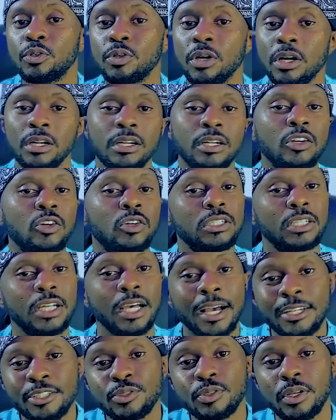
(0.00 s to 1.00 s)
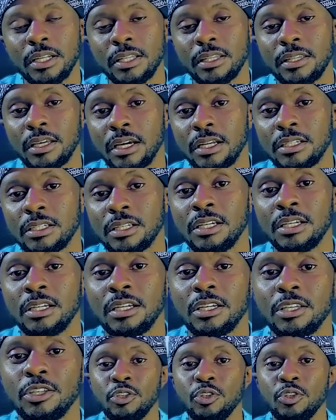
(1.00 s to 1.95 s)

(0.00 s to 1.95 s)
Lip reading: you are not actually that.